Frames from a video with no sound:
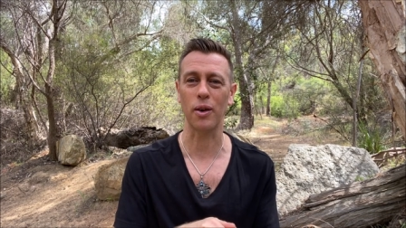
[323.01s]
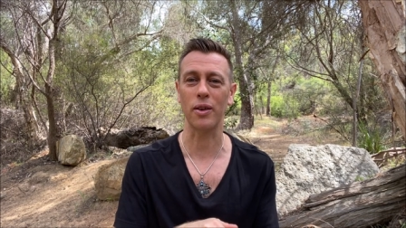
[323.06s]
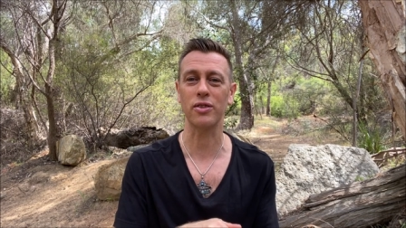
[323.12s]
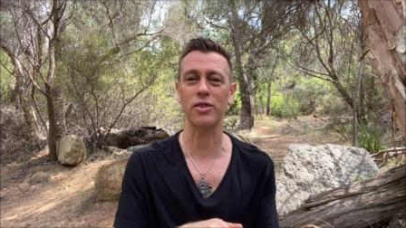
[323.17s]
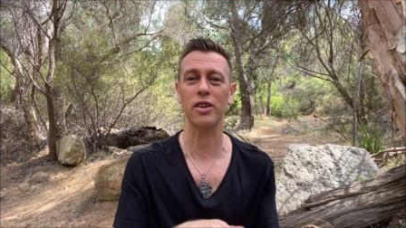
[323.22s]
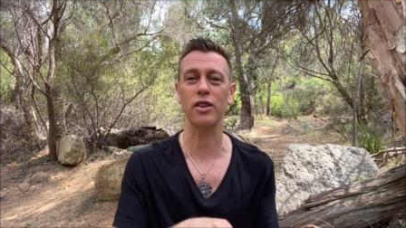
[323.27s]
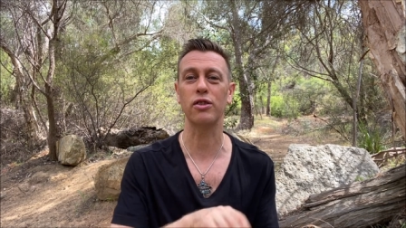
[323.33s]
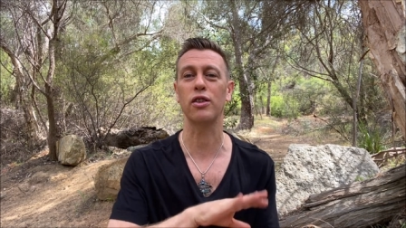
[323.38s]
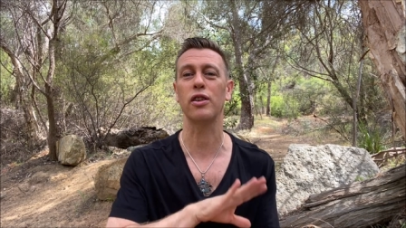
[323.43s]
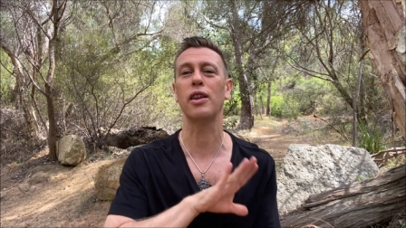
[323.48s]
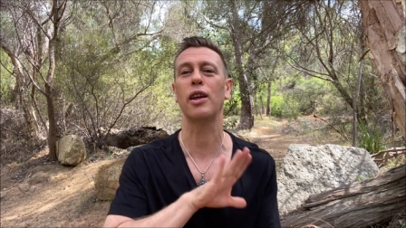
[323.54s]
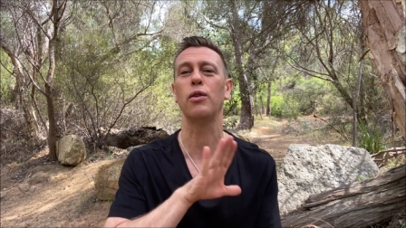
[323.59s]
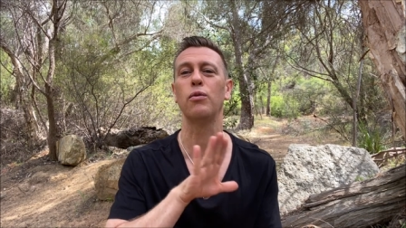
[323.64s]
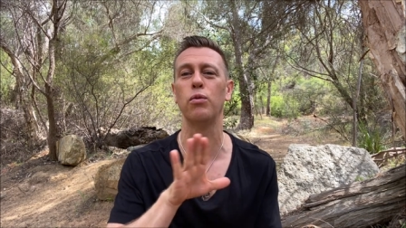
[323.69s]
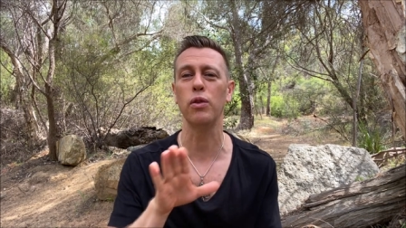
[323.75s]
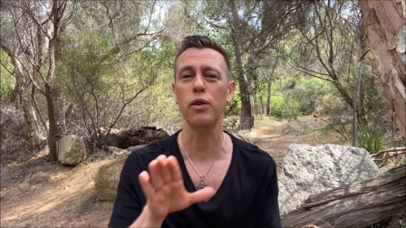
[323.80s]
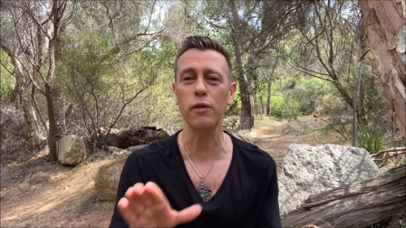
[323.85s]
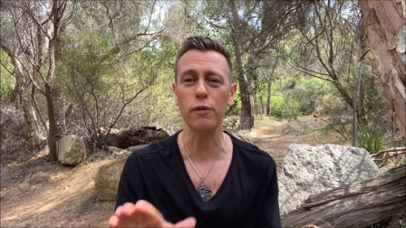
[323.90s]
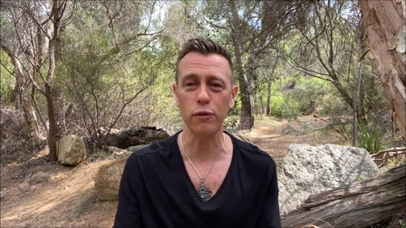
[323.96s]
So
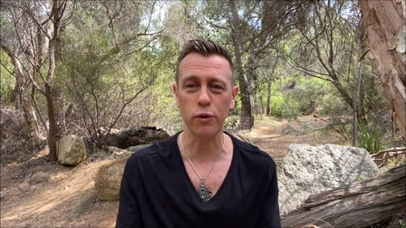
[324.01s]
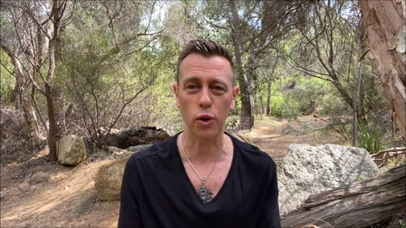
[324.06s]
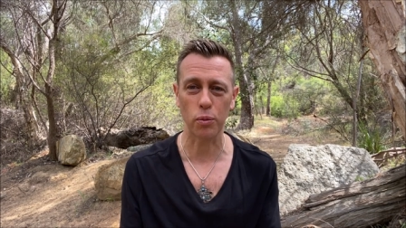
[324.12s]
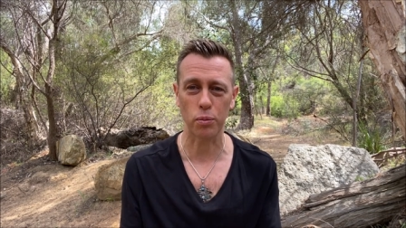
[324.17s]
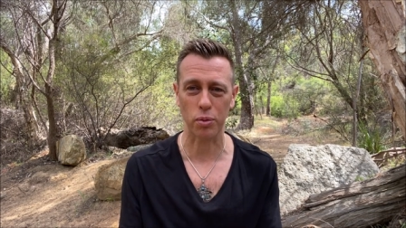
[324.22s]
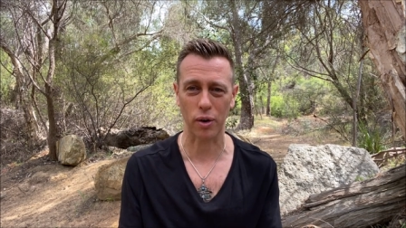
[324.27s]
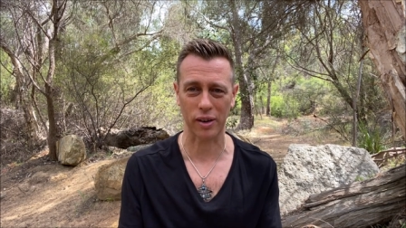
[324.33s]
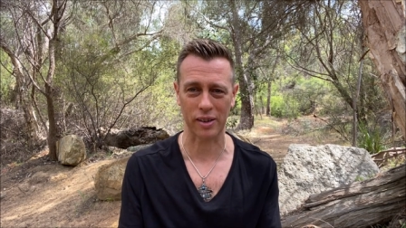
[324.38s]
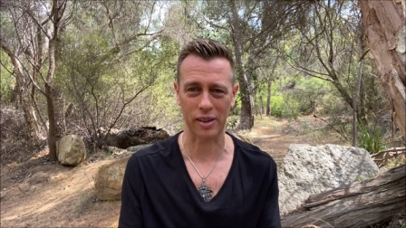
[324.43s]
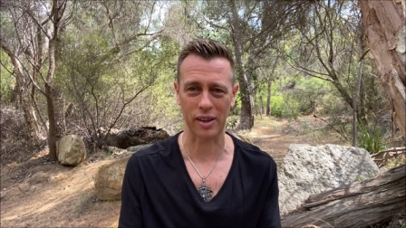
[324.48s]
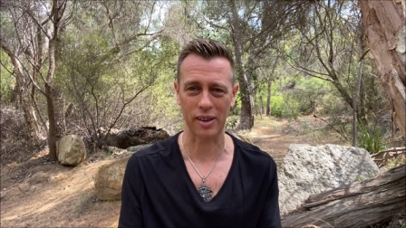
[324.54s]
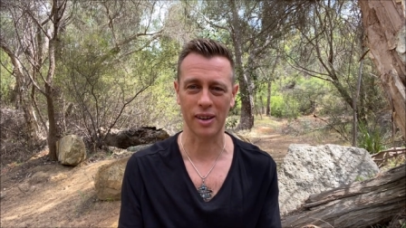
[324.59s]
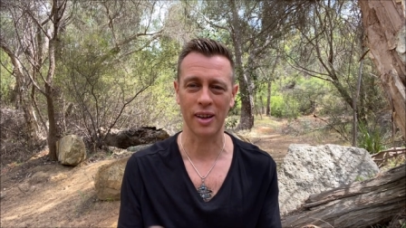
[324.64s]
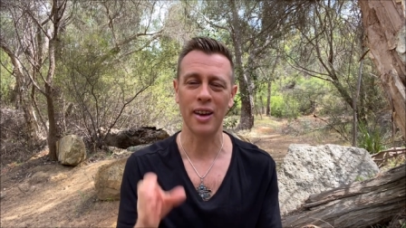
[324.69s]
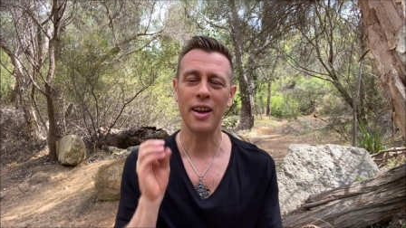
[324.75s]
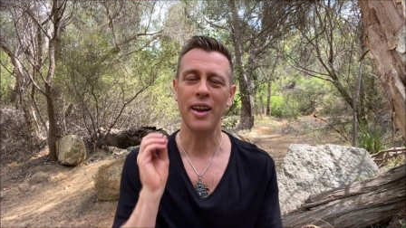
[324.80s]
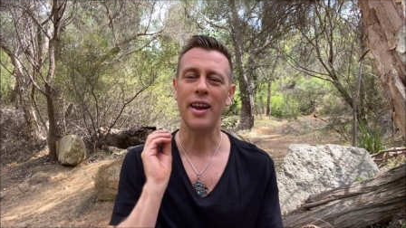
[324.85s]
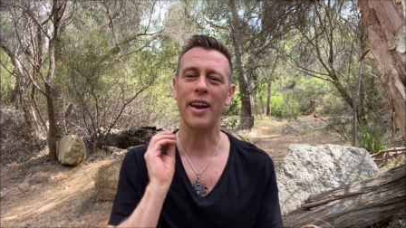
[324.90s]
they wouldn't fall pregnant.